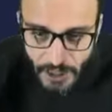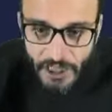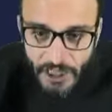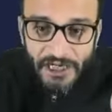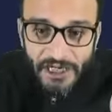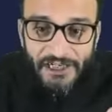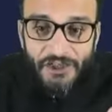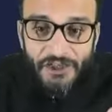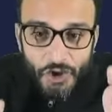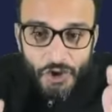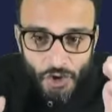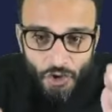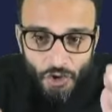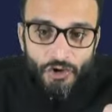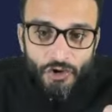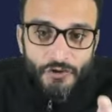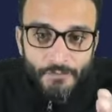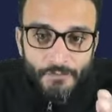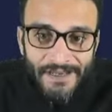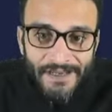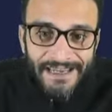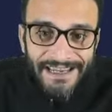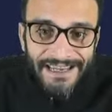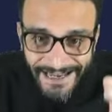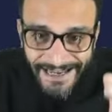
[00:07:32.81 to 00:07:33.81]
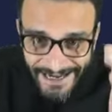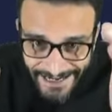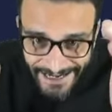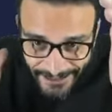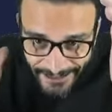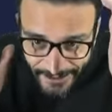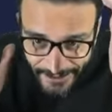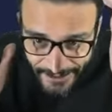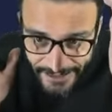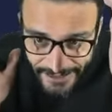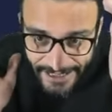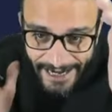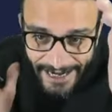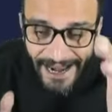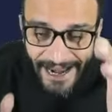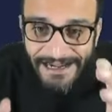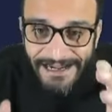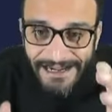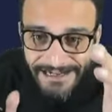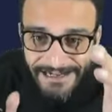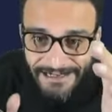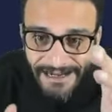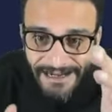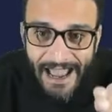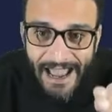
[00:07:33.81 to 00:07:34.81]
It should be in the
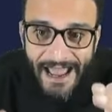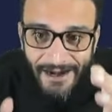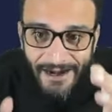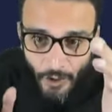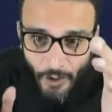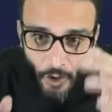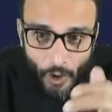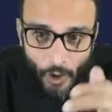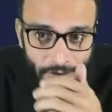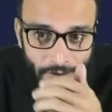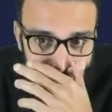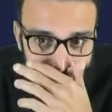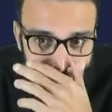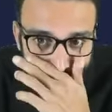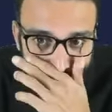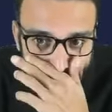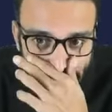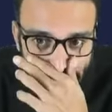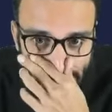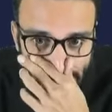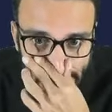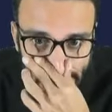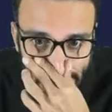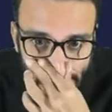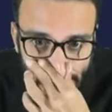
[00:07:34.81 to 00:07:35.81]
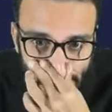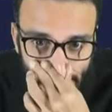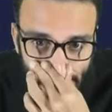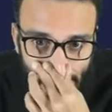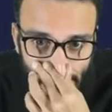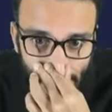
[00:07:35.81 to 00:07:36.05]
entire context.